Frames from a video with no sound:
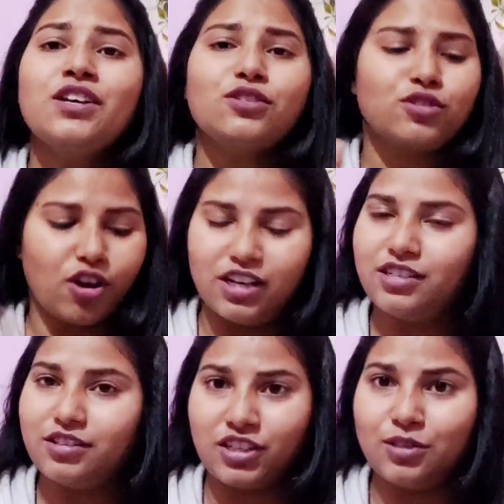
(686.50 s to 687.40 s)

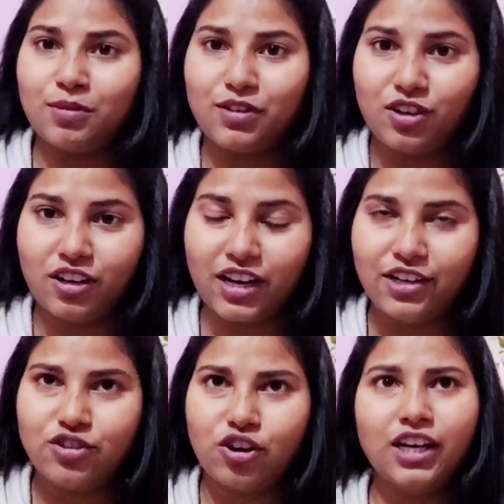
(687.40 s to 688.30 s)
Sonnet, Shakespeare is going to
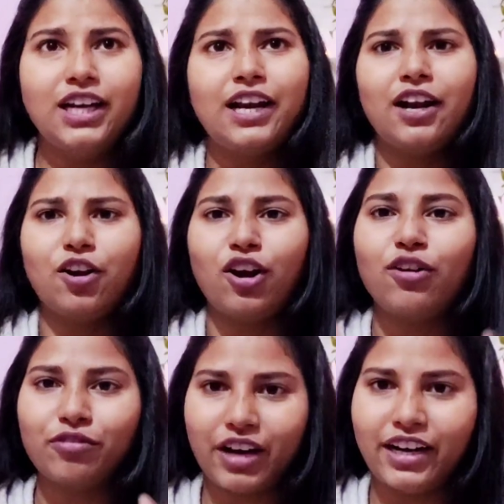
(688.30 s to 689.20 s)
write sonnet, and a lot
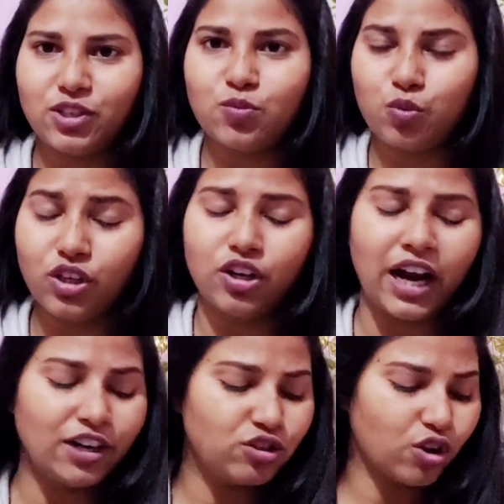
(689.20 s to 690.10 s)
of writers would
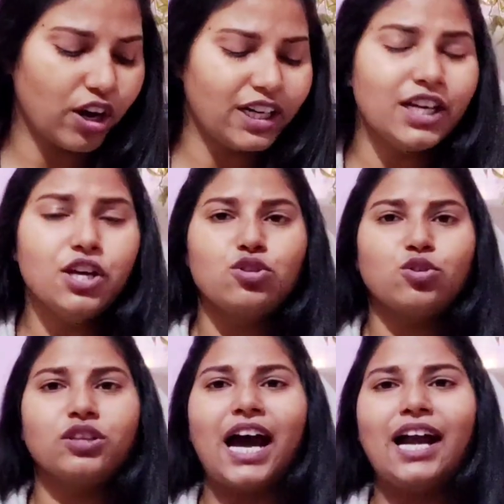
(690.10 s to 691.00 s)
write sonnet.
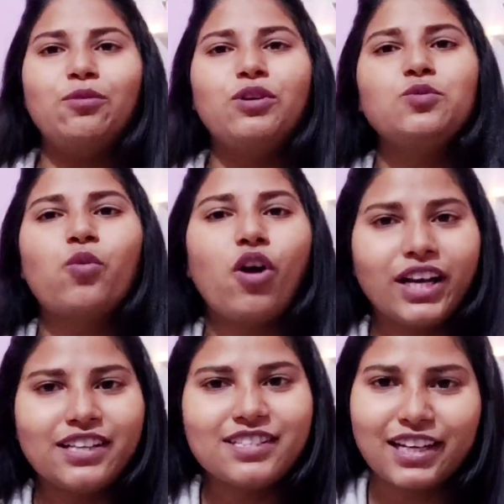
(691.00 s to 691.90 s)
So that was Watt
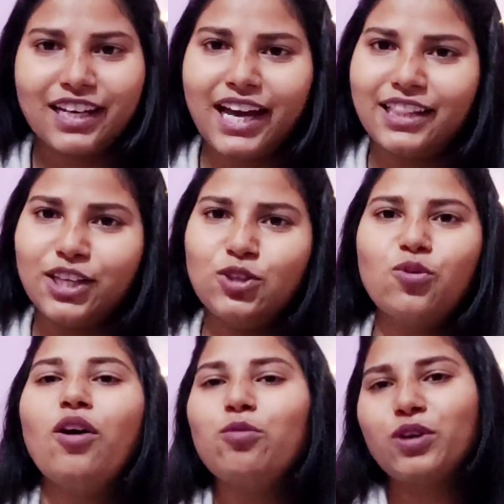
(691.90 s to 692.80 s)
and Surrey. I think you
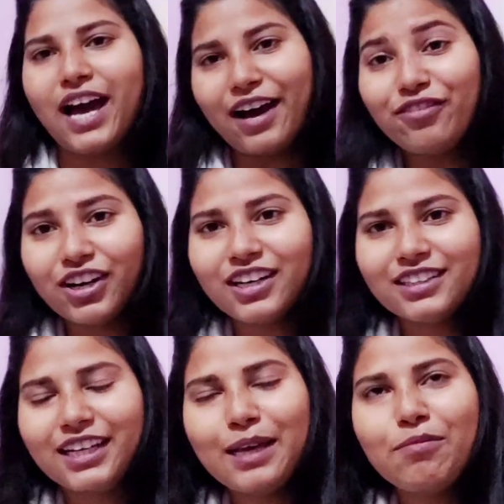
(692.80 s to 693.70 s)
all would have heard
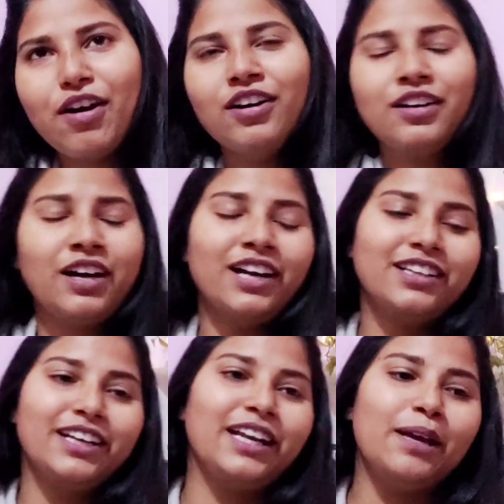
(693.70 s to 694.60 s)
their
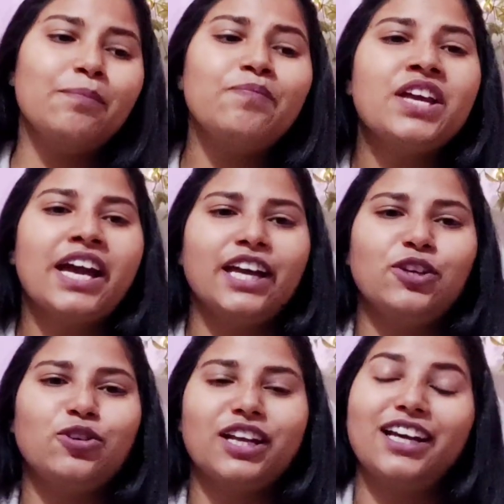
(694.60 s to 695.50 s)
name in
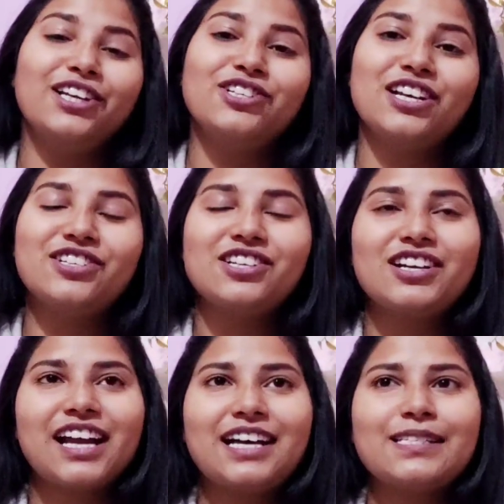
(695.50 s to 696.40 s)
your English literature
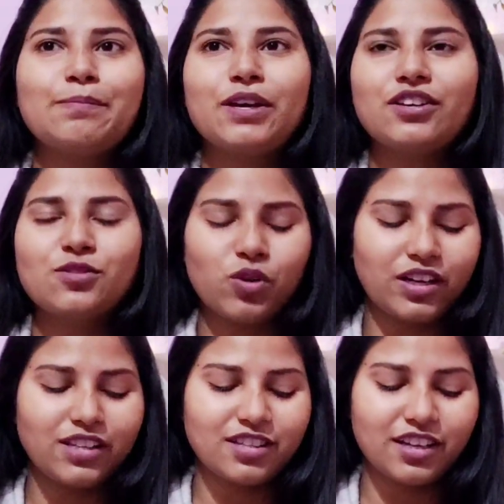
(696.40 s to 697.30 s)
class, because Watt
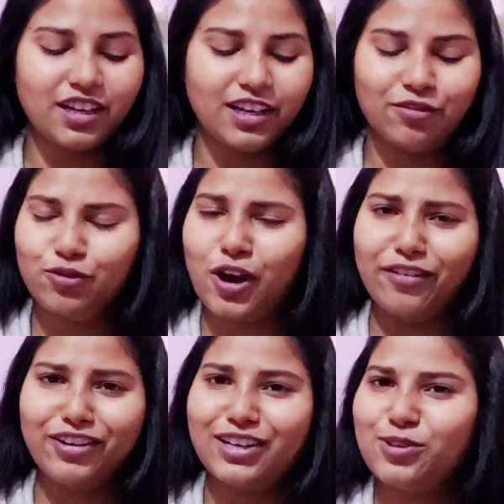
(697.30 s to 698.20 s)
and Surrey, if you
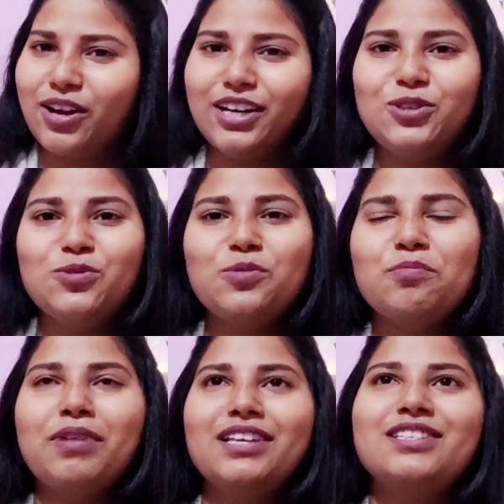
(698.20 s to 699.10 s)
have read sonnet, you
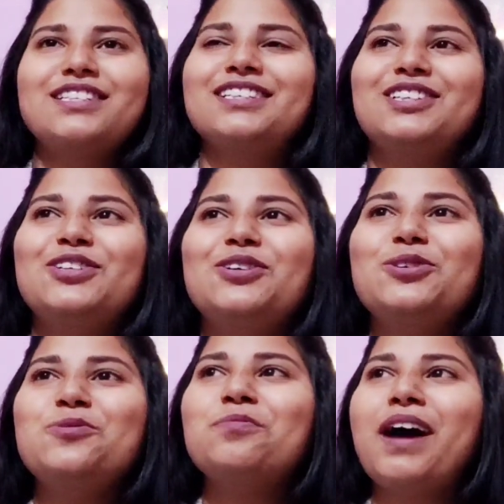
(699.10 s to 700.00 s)
must
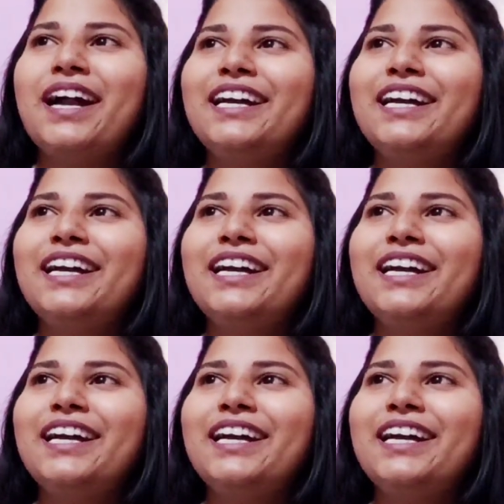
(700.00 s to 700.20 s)
you